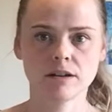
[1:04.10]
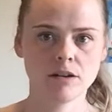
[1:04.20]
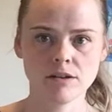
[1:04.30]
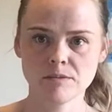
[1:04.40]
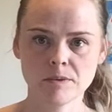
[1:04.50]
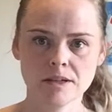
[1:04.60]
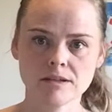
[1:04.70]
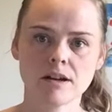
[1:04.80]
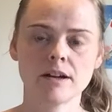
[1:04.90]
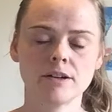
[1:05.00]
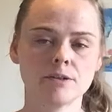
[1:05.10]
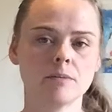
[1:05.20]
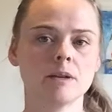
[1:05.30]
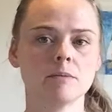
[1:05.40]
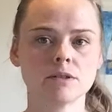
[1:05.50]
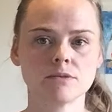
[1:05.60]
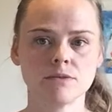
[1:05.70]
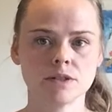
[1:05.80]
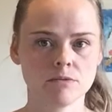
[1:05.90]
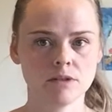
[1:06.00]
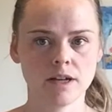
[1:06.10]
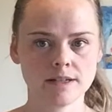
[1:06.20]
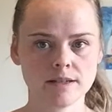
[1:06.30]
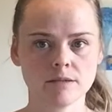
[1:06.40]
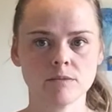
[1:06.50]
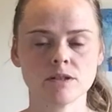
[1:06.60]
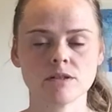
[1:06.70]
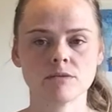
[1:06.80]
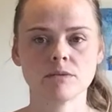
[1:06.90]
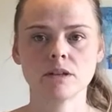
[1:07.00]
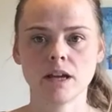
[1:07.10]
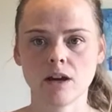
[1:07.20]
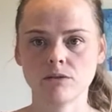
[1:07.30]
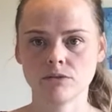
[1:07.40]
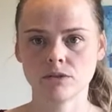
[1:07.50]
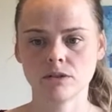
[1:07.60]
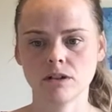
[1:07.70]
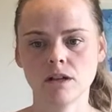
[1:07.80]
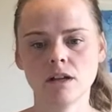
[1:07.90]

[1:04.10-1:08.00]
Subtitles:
and all the B's are, and you'll be able to visualize them, which is really helpful.